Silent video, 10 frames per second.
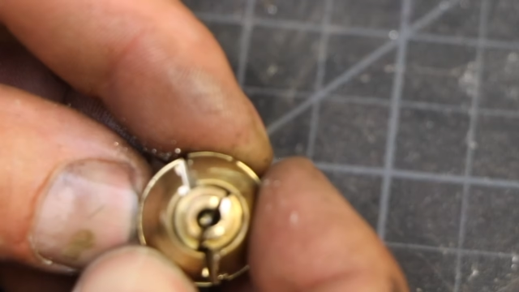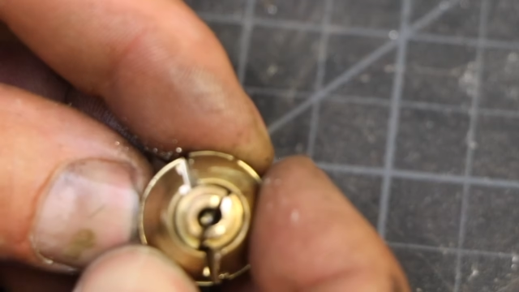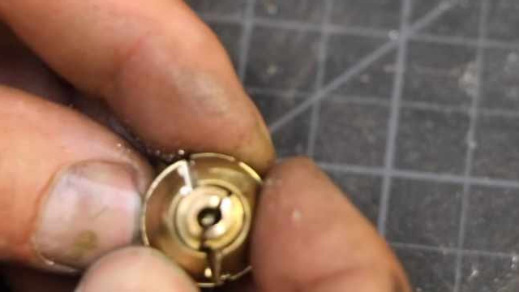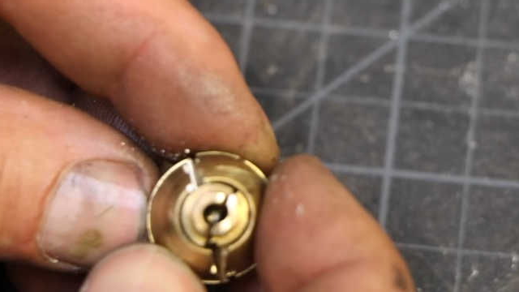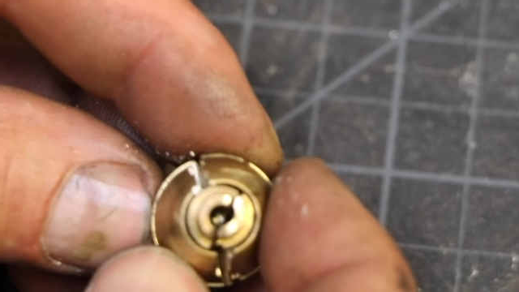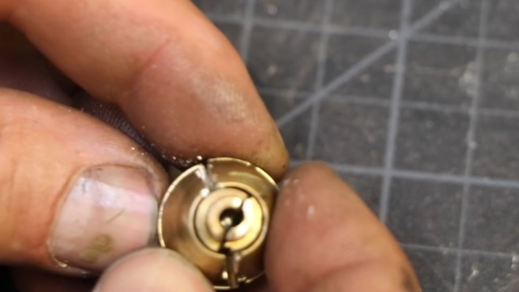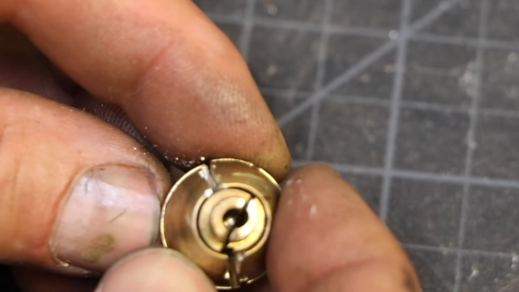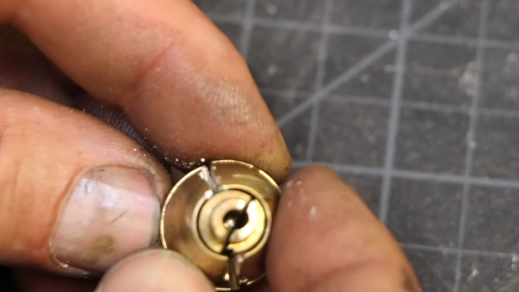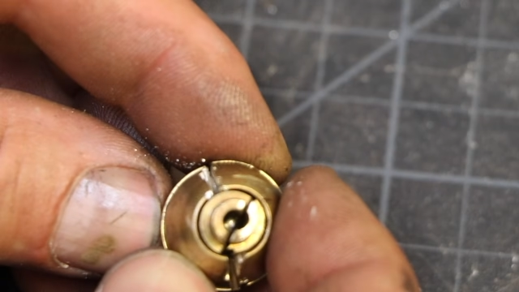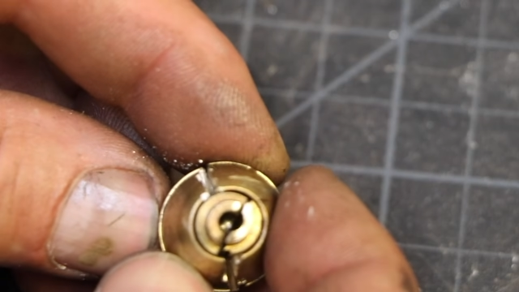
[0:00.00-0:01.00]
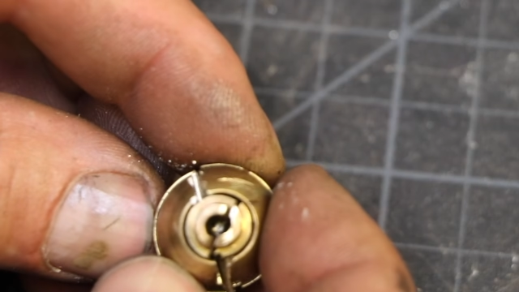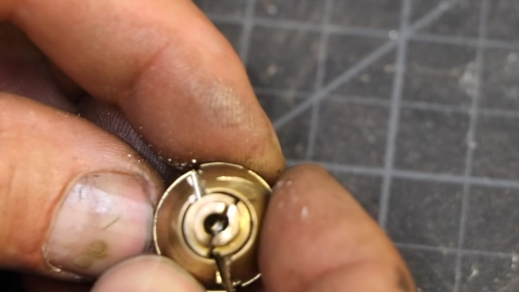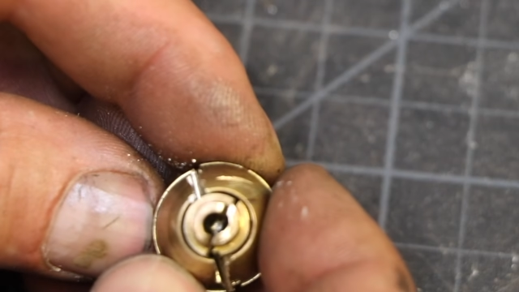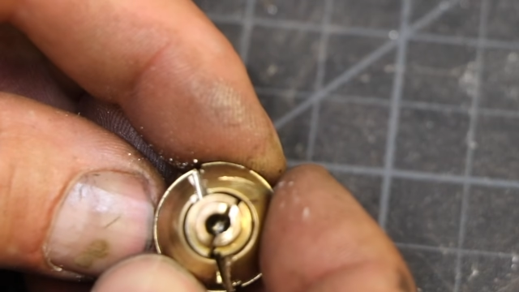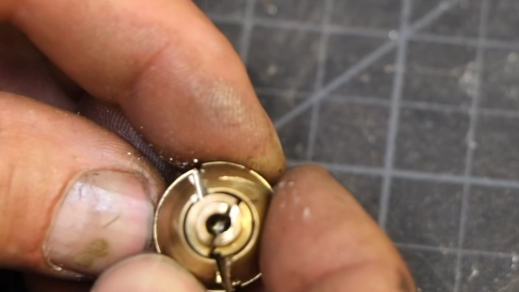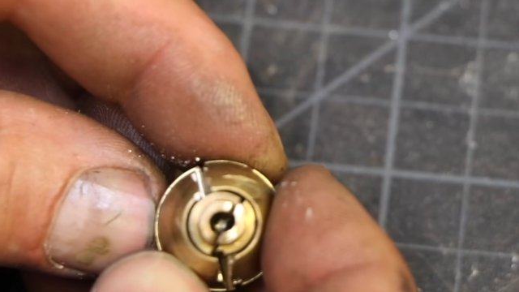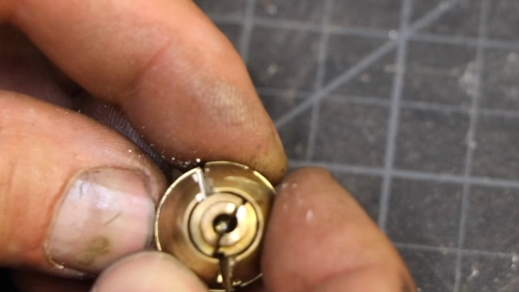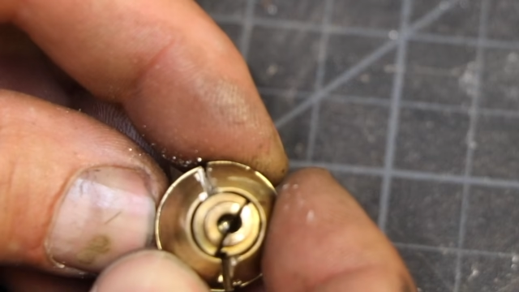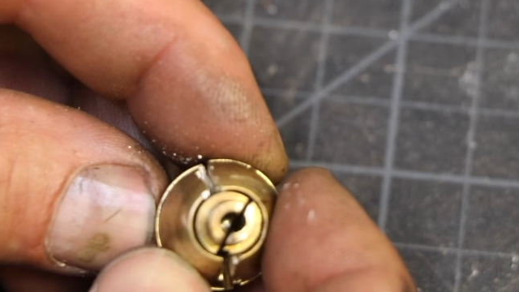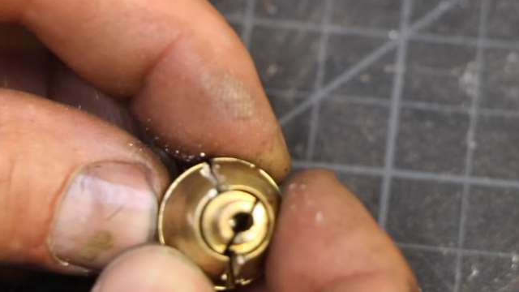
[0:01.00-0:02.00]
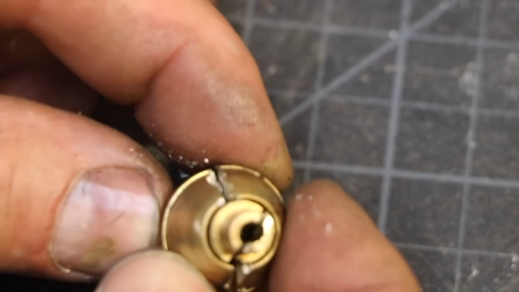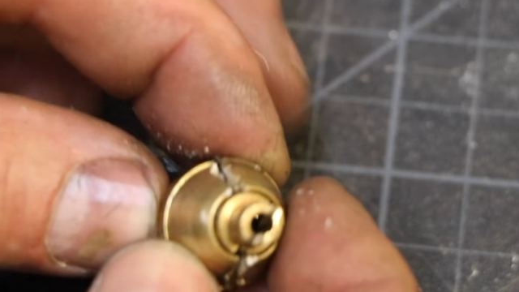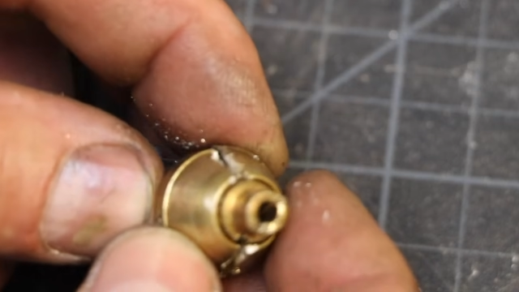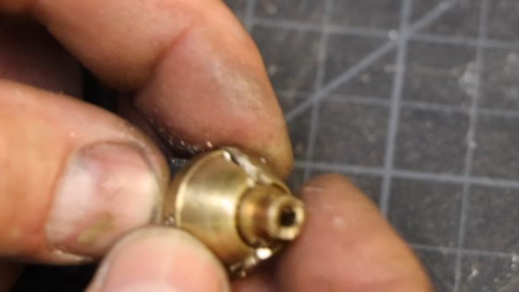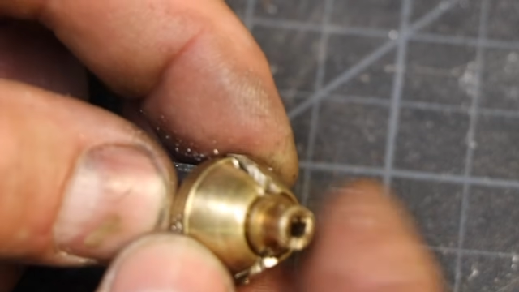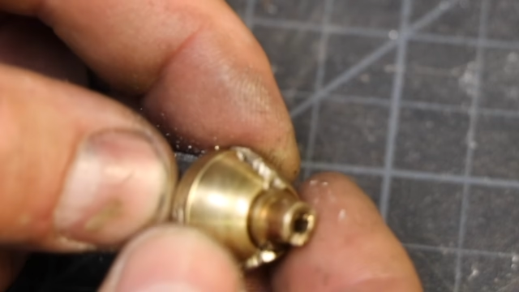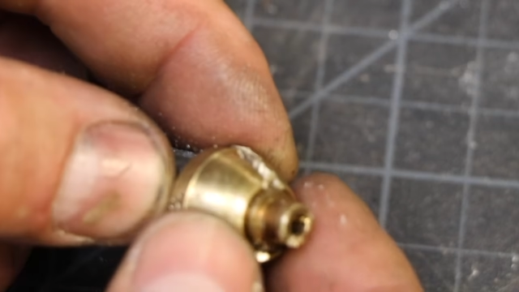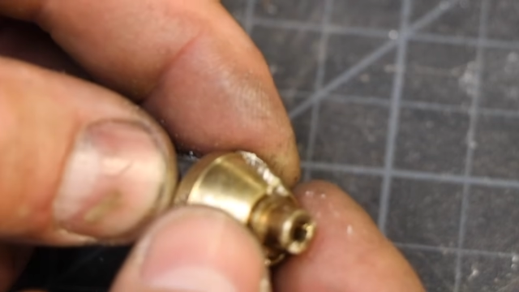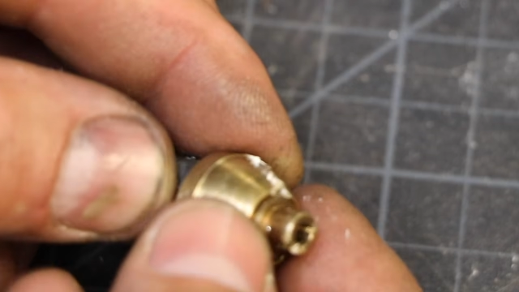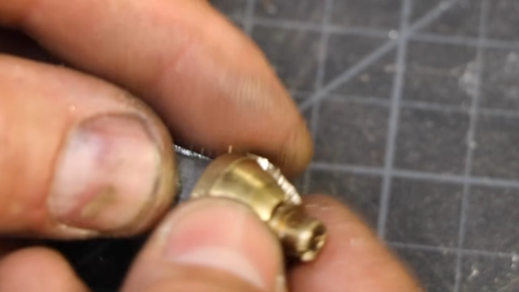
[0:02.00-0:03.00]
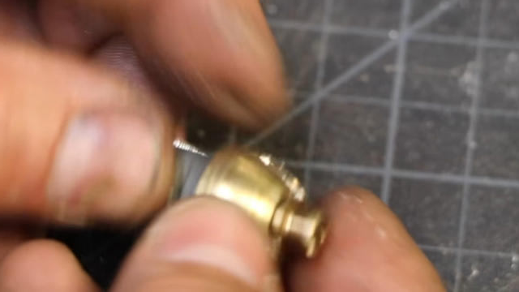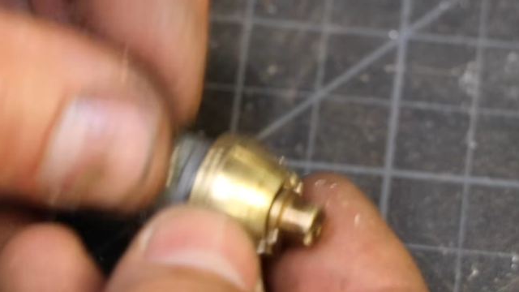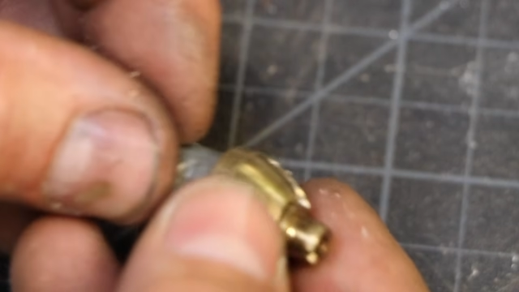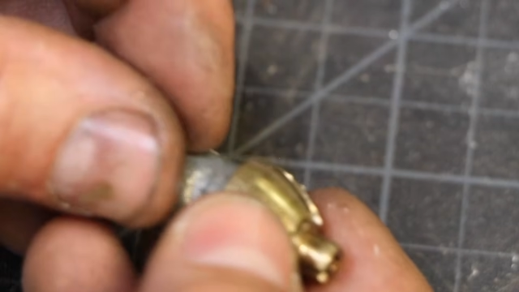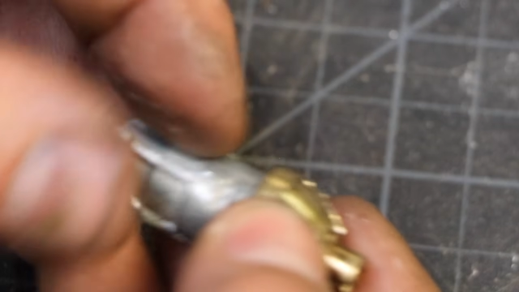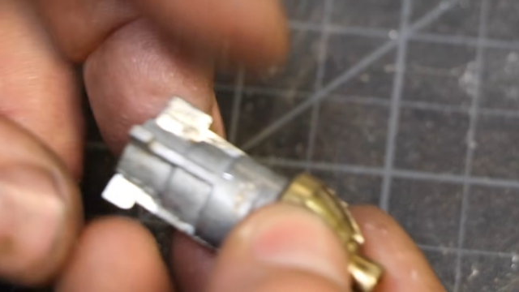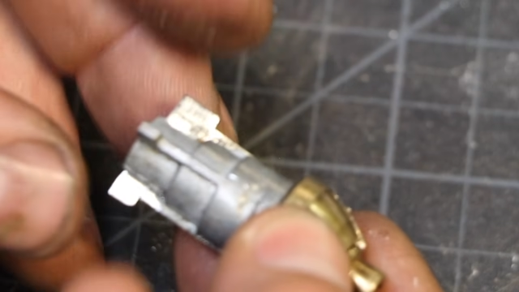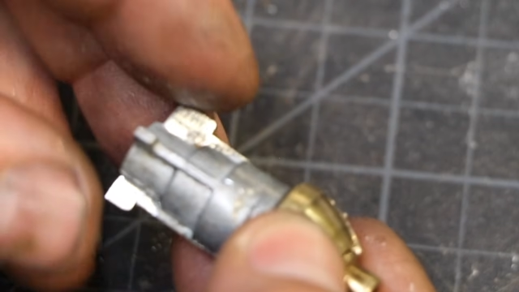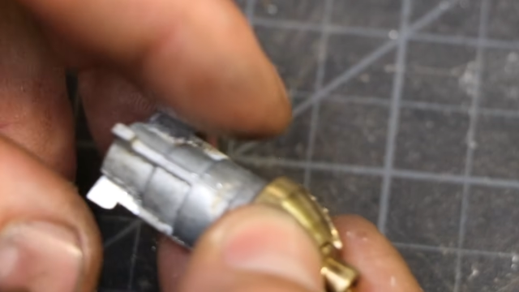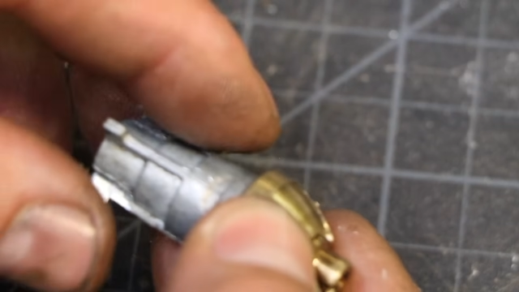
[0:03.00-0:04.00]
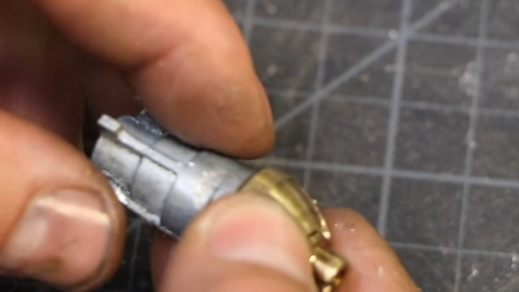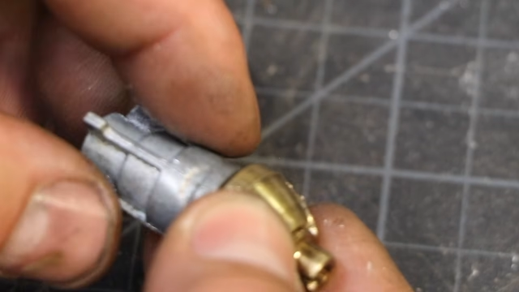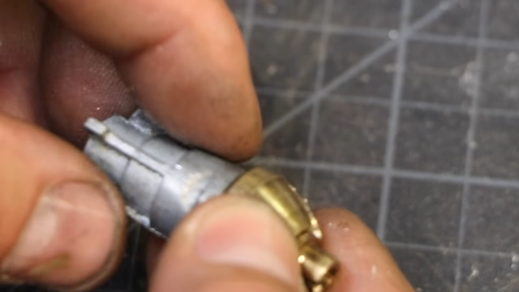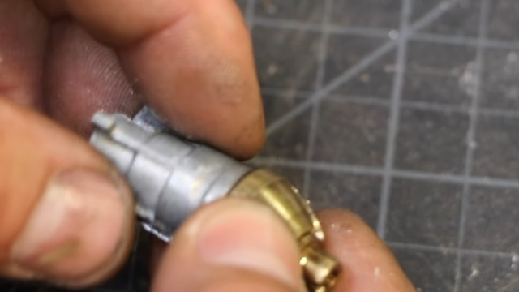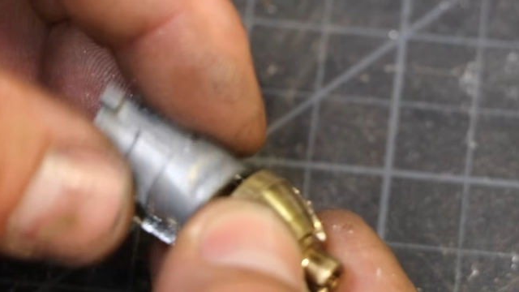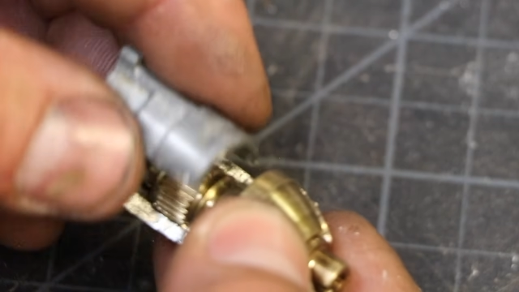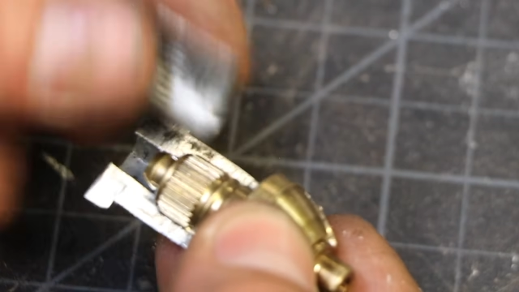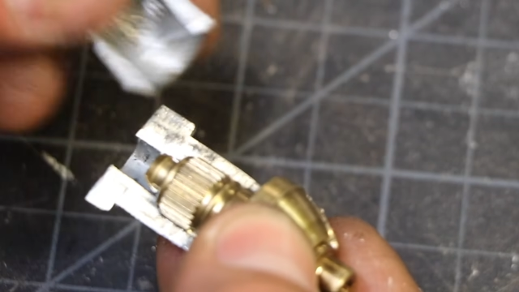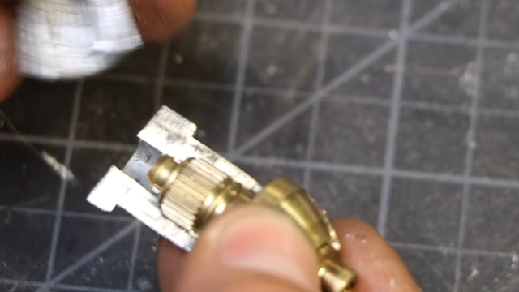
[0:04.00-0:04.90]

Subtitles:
Nobody's mouth can be seen.